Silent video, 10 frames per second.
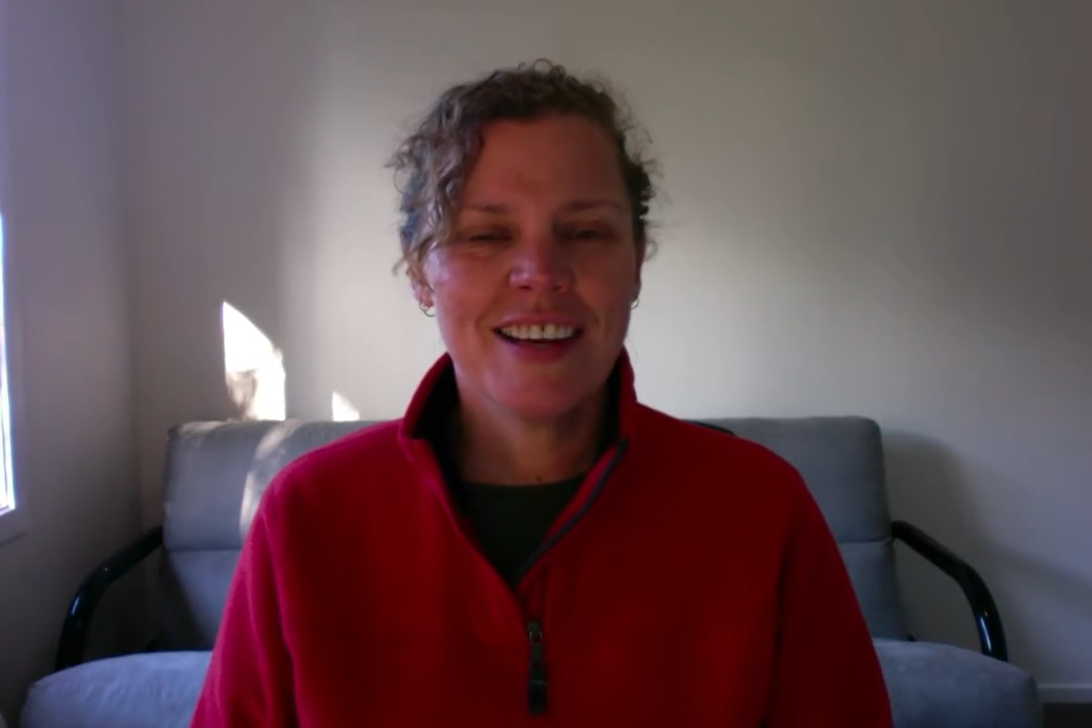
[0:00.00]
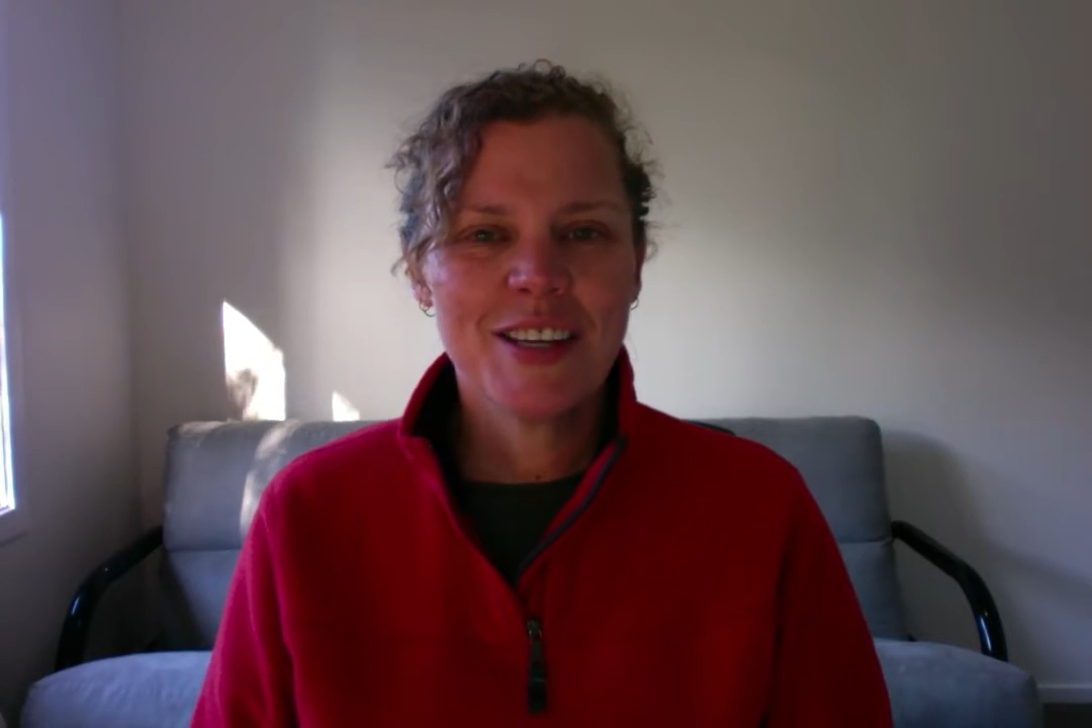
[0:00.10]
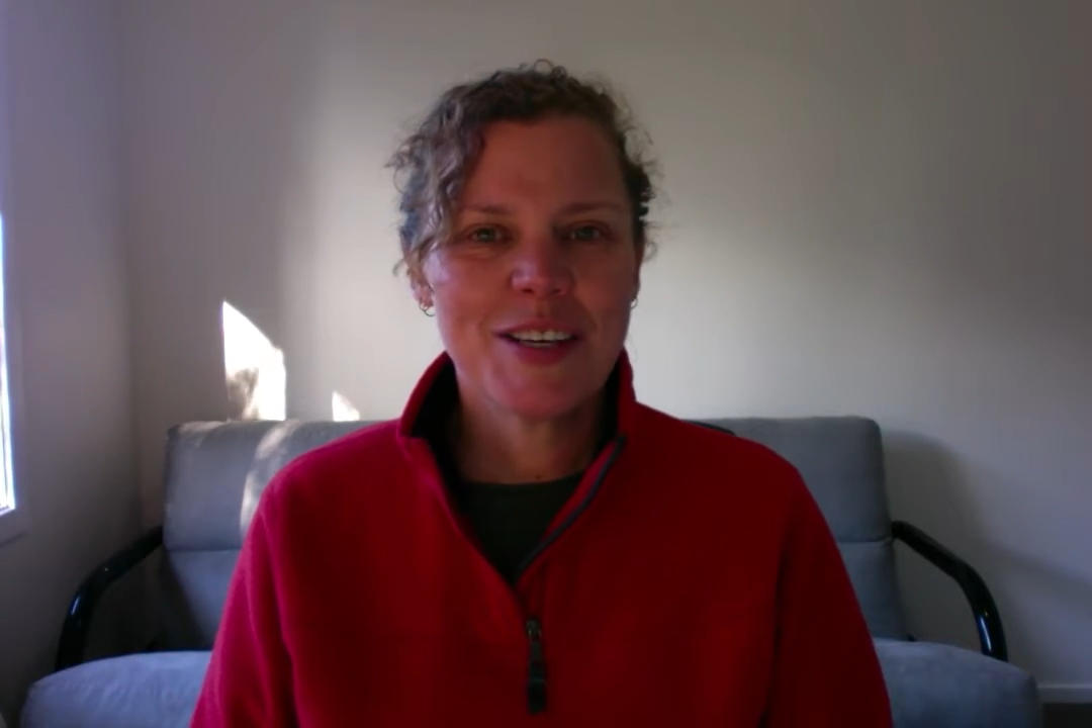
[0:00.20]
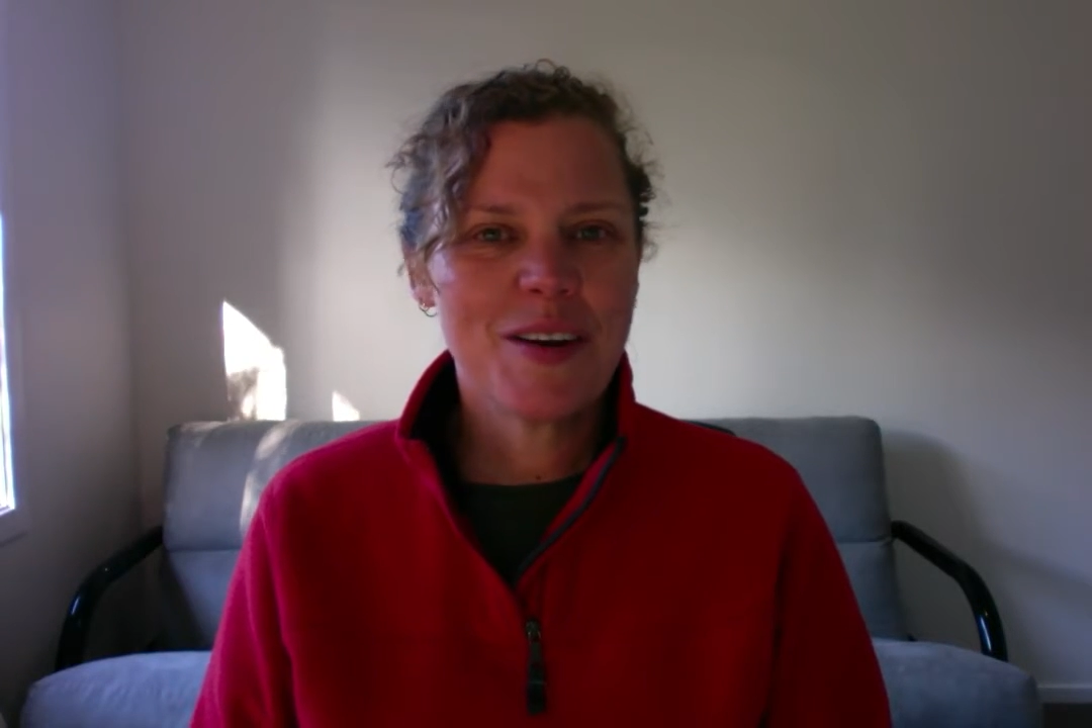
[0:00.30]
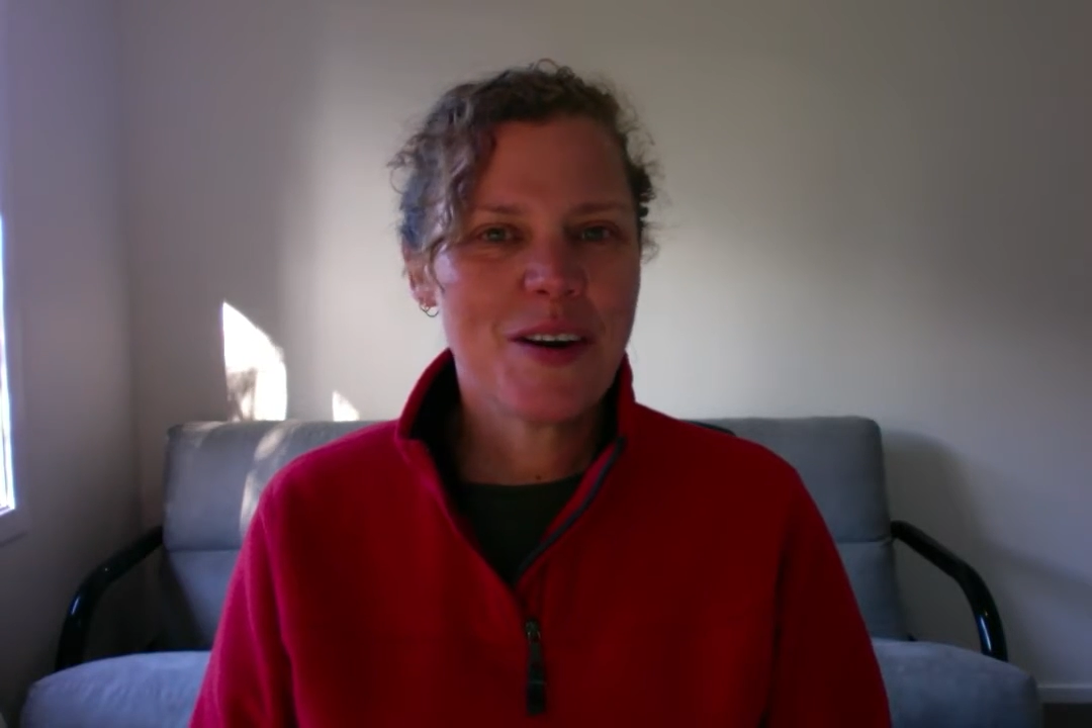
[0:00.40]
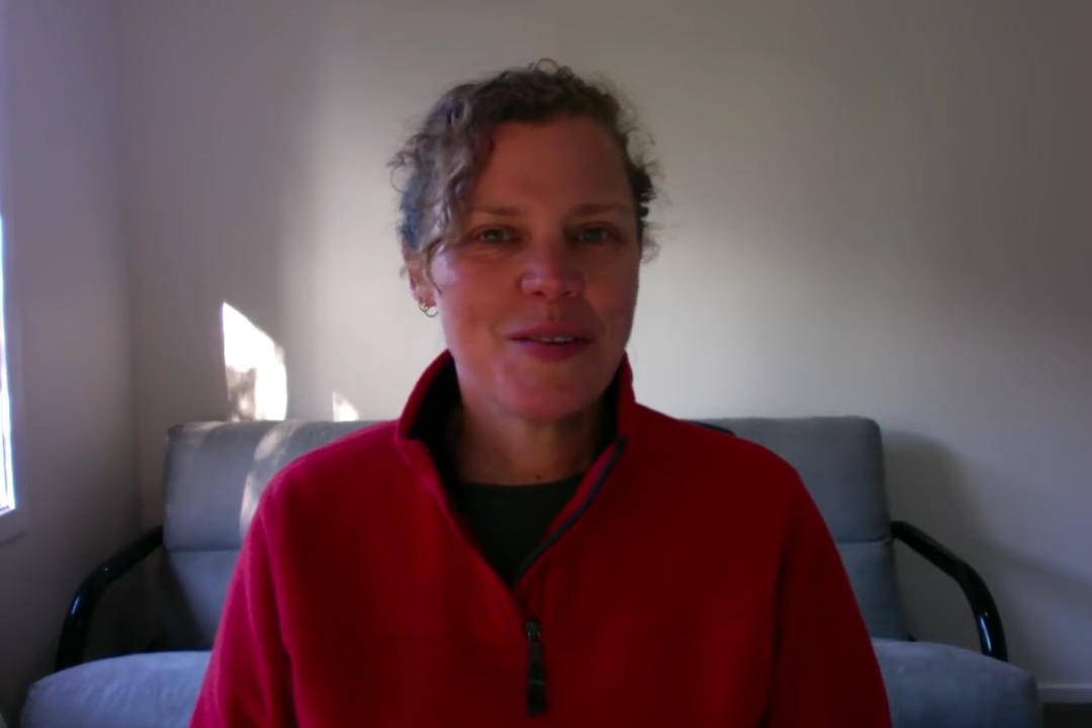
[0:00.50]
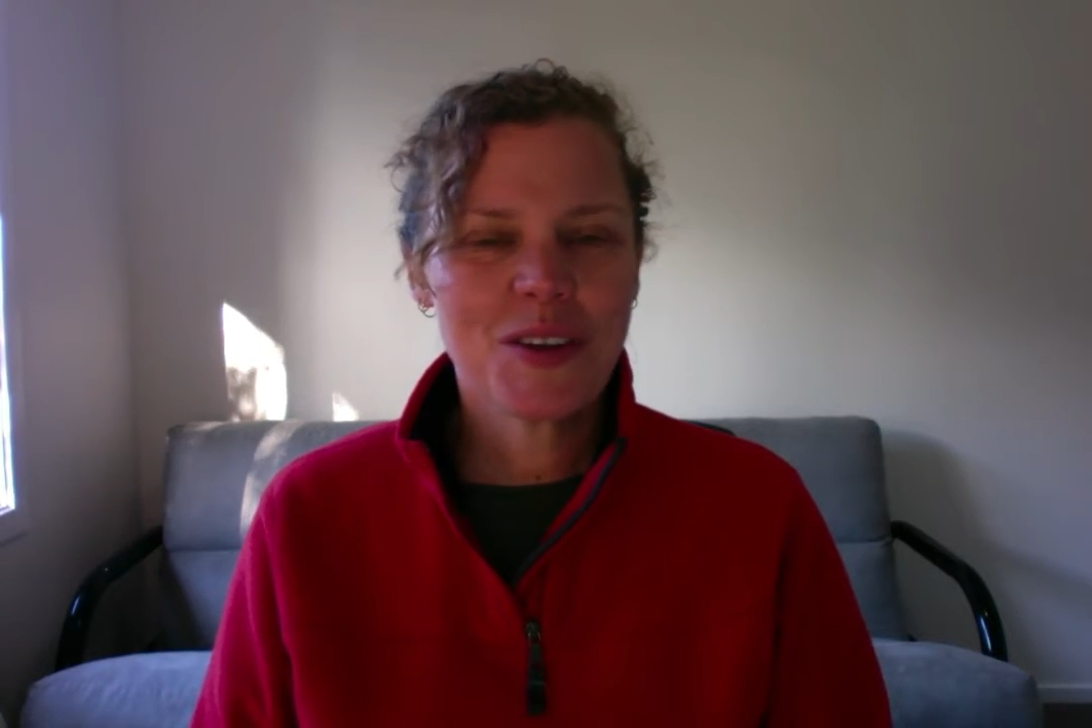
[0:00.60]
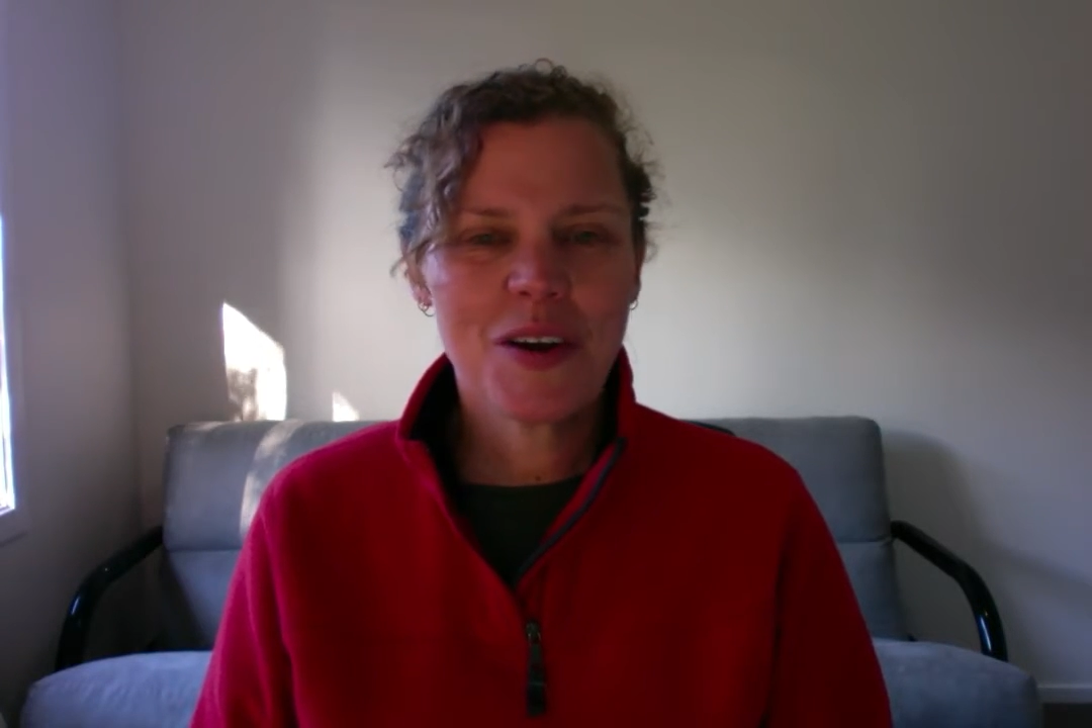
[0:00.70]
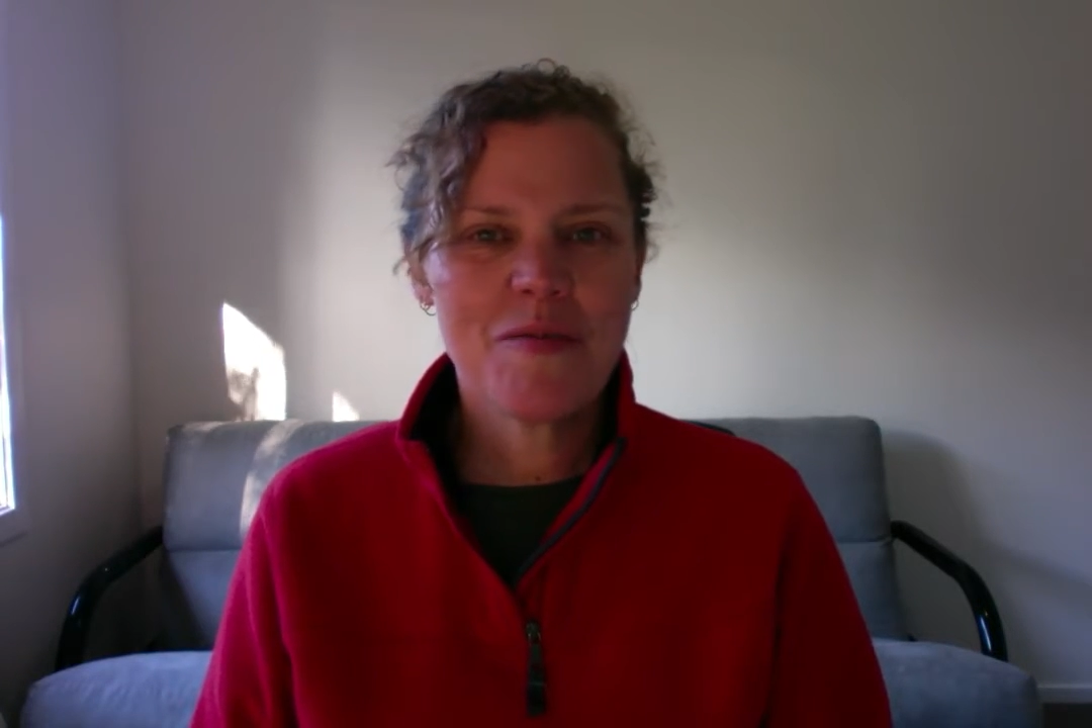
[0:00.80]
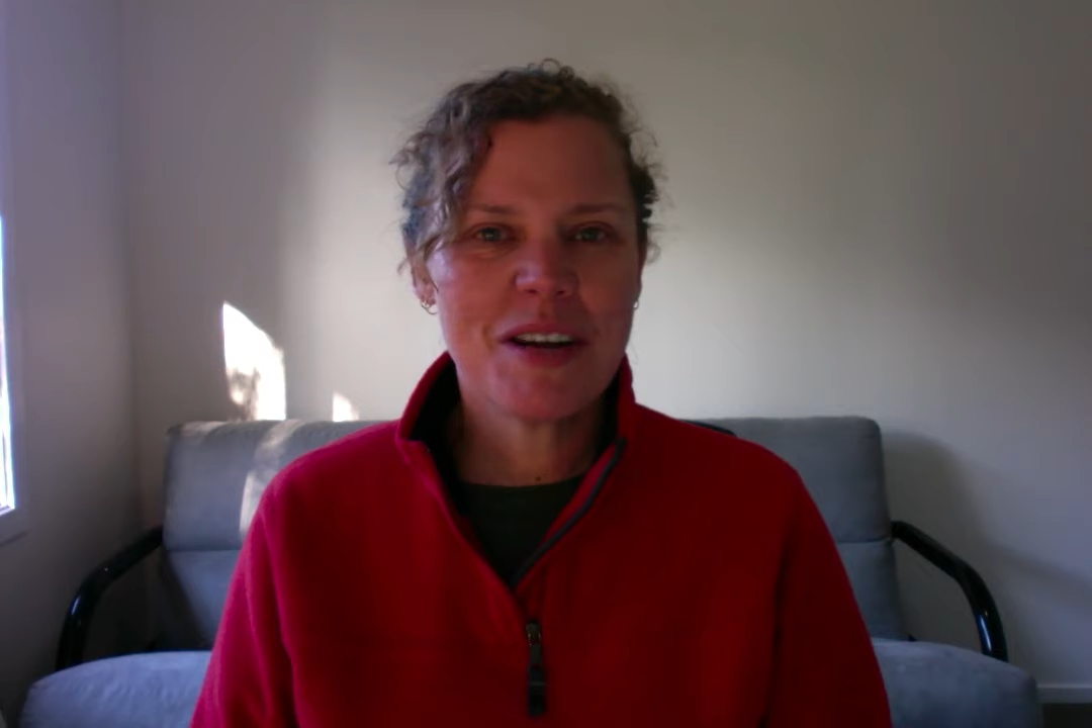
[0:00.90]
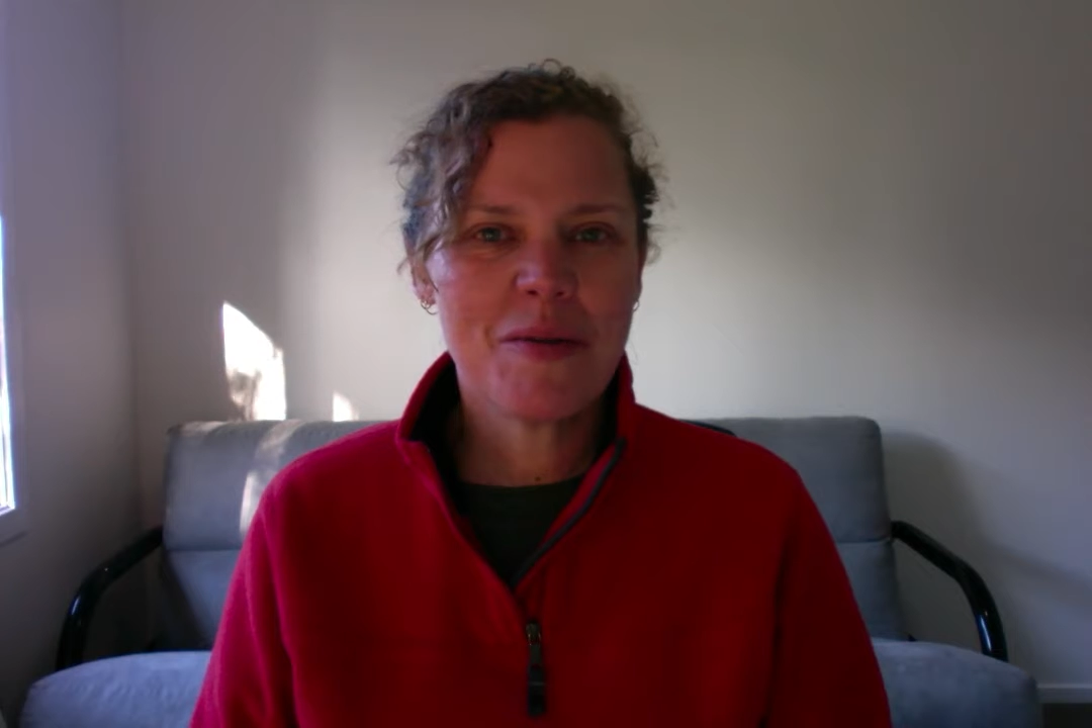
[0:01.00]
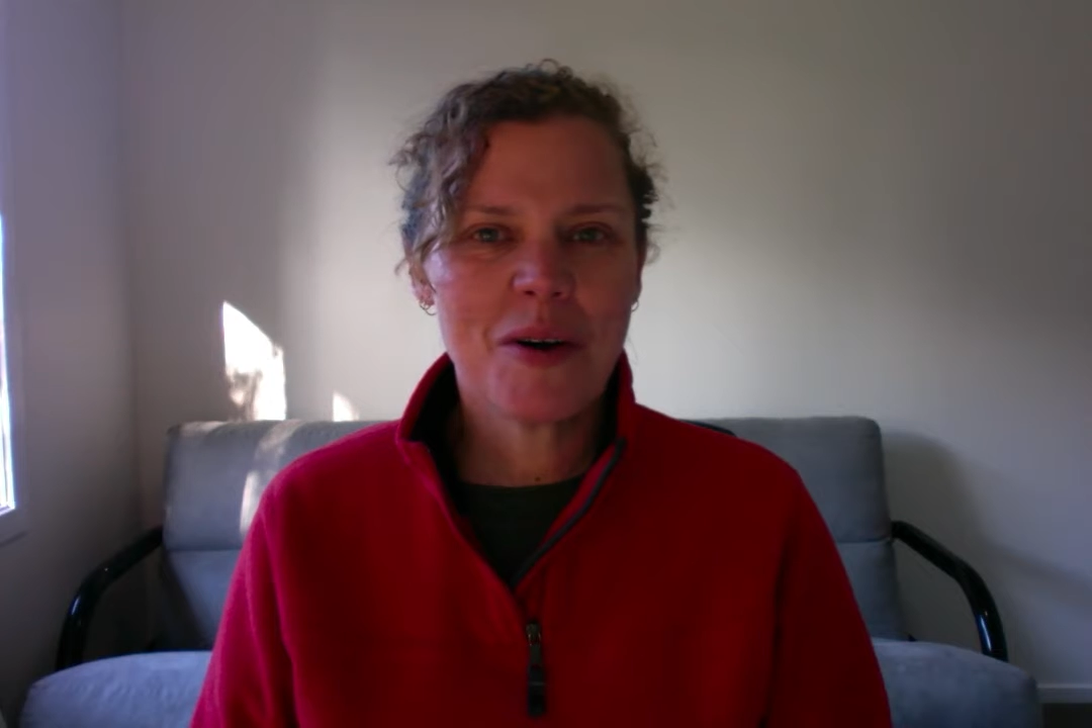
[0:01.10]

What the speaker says: So life's going really